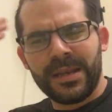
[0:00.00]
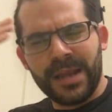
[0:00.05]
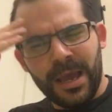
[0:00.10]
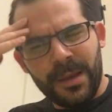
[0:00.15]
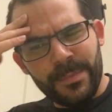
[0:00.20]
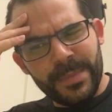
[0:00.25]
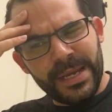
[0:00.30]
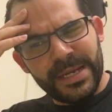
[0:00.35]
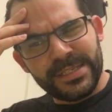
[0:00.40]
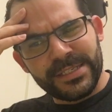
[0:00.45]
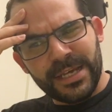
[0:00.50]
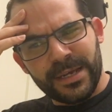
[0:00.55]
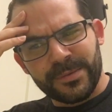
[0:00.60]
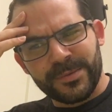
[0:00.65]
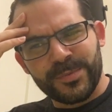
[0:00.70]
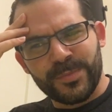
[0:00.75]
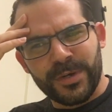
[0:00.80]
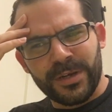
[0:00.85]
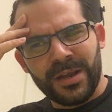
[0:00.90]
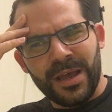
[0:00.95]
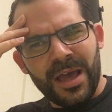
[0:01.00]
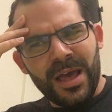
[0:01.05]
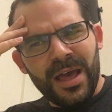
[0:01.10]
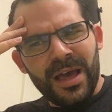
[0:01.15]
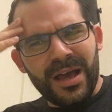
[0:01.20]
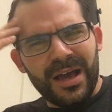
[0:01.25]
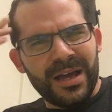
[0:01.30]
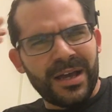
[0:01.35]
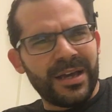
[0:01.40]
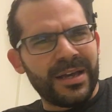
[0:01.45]
not many times, but
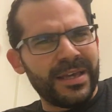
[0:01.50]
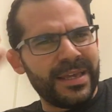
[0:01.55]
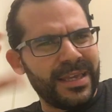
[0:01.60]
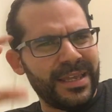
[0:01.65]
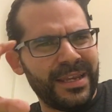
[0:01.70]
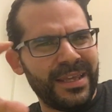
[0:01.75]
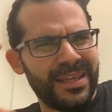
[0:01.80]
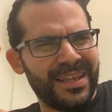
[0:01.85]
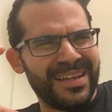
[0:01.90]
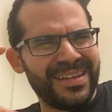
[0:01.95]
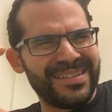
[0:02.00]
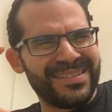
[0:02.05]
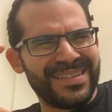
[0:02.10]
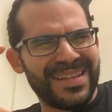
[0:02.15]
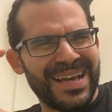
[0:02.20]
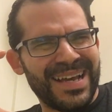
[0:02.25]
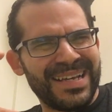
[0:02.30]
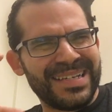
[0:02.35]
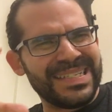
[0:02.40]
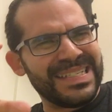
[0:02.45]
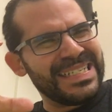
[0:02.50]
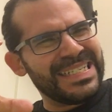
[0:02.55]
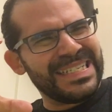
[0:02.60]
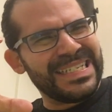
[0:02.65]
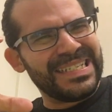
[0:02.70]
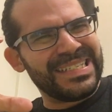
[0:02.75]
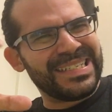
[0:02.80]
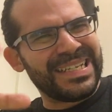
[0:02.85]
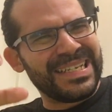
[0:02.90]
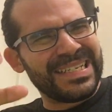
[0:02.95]
it is that,
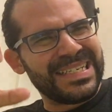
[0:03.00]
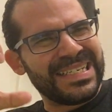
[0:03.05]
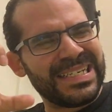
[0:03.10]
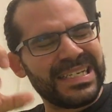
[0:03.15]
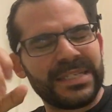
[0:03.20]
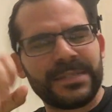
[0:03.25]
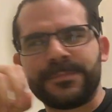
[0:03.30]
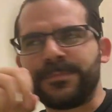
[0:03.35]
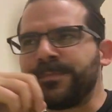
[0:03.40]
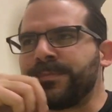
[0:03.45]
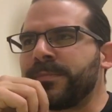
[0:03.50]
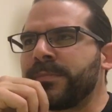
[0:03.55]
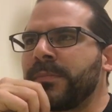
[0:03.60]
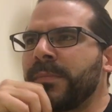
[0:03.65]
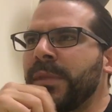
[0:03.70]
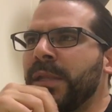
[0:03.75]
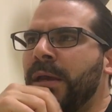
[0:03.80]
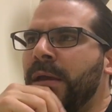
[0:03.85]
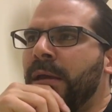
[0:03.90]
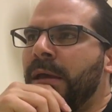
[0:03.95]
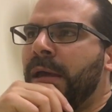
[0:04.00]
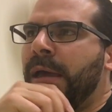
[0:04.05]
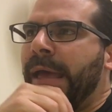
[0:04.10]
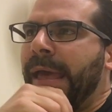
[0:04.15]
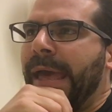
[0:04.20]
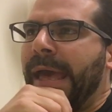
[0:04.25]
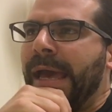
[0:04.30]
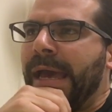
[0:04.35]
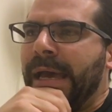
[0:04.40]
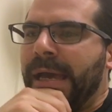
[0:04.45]
and it's like,
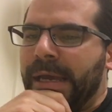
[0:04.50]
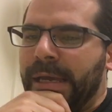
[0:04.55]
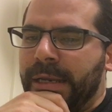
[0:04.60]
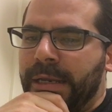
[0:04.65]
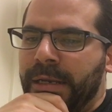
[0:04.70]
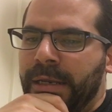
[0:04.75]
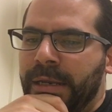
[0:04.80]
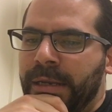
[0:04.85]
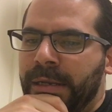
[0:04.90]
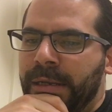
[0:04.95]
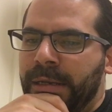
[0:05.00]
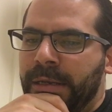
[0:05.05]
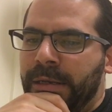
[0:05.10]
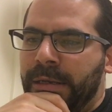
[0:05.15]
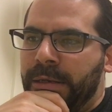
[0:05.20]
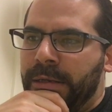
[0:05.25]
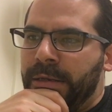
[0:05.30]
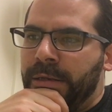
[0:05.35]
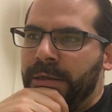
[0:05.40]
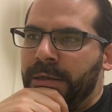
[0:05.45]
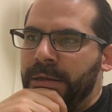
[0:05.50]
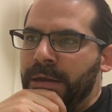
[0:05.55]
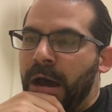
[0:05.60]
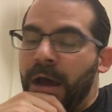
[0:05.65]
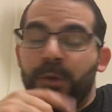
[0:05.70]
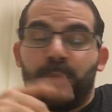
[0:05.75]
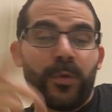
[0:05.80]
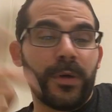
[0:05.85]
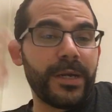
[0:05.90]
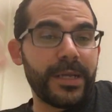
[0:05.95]
And
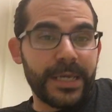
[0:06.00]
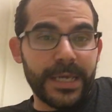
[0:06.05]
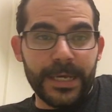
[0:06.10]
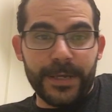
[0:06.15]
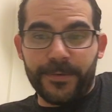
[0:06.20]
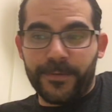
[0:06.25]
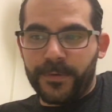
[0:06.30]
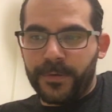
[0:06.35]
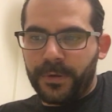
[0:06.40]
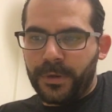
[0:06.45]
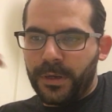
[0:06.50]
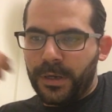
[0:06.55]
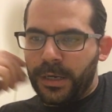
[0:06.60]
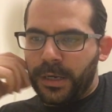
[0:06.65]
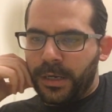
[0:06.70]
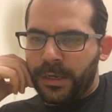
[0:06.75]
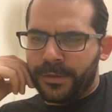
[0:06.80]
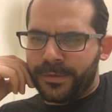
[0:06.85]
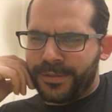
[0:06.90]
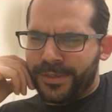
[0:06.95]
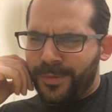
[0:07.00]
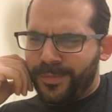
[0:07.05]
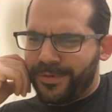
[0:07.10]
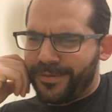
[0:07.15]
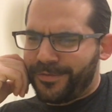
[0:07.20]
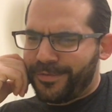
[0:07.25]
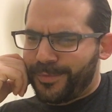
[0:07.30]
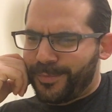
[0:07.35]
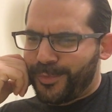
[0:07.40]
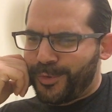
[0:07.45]
on one occasion, someone
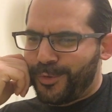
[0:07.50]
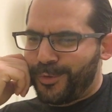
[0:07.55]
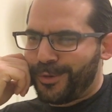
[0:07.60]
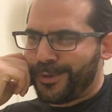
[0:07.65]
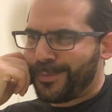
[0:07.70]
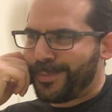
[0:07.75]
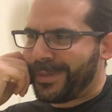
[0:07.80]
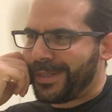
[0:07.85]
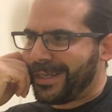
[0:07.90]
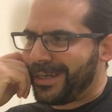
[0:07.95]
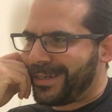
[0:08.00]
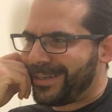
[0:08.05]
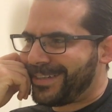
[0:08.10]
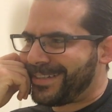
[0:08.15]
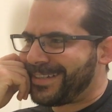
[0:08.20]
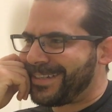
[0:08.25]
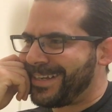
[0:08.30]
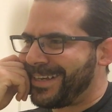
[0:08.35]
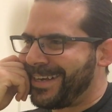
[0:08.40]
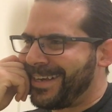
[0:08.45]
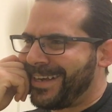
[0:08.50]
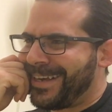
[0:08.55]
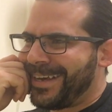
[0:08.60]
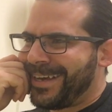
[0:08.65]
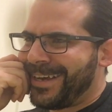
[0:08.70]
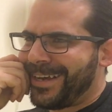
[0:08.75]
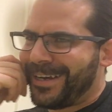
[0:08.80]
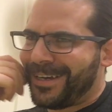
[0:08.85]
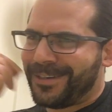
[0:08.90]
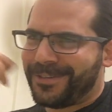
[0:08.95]
from Google Plus
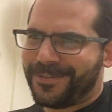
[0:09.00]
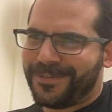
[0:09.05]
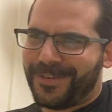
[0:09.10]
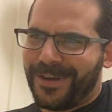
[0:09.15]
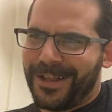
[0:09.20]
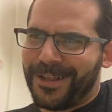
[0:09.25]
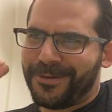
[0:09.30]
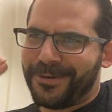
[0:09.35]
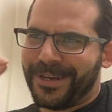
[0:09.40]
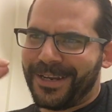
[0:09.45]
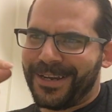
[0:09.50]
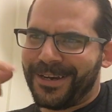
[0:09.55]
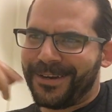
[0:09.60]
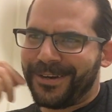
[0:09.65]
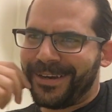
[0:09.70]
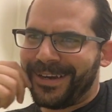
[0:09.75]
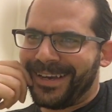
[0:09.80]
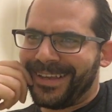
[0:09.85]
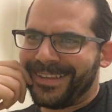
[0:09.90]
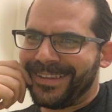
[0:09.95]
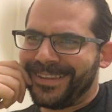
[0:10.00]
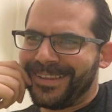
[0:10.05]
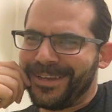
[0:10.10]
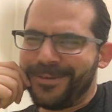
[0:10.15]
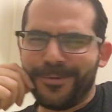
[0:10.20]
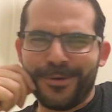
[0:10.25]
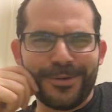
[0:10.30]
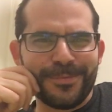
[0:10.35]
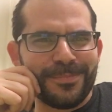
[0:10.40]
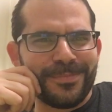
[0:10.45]
followed here, and they
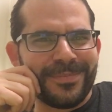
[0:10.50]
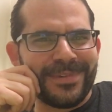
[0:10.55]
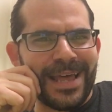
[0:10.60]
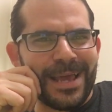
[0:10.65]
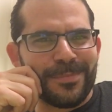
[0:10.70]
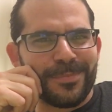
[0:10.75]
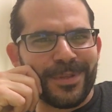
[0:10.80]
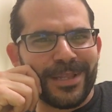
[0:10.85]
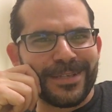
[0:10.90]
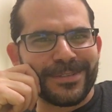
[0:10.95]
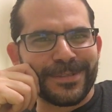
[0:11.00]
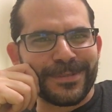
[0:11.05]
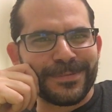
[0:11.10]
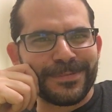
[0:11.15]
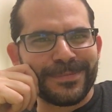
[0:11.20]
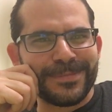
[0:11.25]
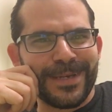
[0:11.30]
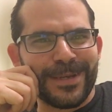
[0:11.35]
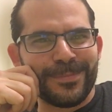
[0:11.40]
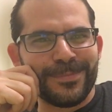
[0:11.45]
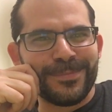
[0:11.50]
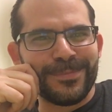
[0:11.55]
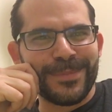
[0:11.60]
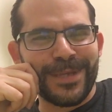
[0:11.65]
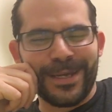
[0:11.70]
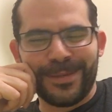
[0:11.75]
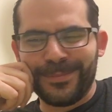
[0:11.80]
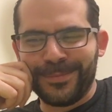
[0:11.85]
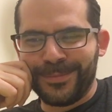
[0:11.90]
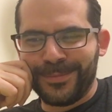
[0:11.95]
weren't that pleasant.
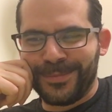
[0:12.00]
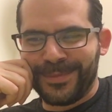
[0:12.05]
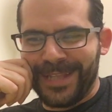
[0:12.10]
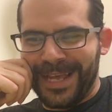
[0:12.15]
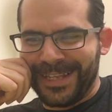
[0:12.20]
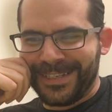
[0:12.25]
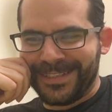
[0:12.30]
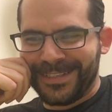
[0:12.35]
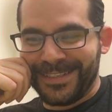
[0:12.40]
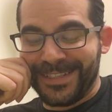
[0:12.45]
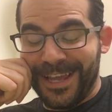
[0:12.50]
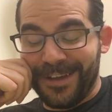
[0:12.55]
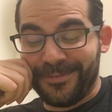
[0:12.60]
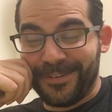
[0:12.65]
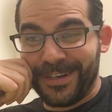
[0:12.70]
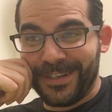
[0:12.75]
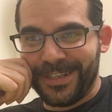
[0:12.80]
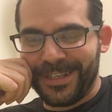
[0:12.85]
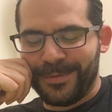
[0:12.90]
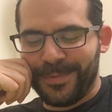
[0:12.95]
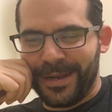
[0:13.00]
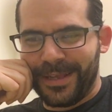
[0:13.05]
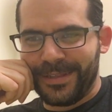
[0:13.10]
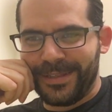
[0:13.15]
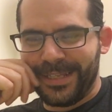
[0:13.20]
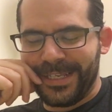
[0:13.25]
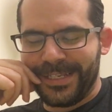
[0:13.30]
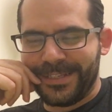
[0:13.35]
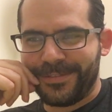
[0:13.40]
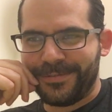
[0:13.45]
That's definitely my
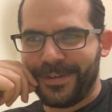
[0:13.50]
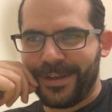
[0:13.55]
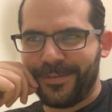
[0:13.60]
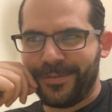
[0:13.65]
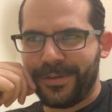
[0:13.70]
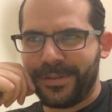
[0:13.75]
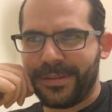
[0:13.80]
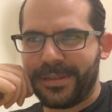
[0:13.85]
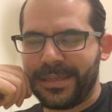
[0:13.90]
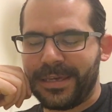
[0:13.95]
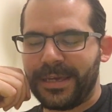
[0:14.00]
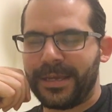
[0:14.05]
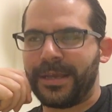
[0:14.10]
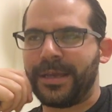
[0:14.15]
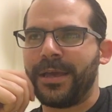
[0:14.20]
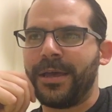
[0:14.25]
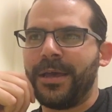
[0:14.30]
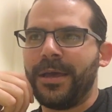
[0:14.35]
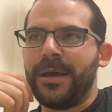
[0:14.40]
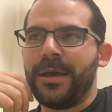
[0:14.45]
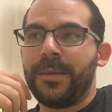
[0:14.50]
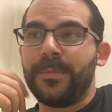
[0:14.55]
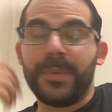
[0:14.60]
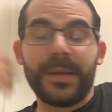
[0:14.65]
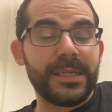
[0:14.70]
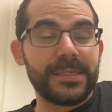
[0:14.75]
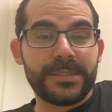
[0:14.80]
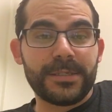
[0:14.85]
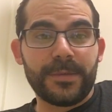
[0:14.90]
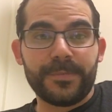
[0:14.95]
least favorite thing.
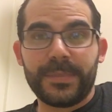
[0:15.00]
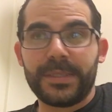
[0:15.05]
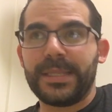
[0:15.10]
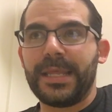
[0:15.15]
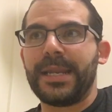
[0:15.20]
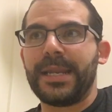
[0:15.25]
But it's something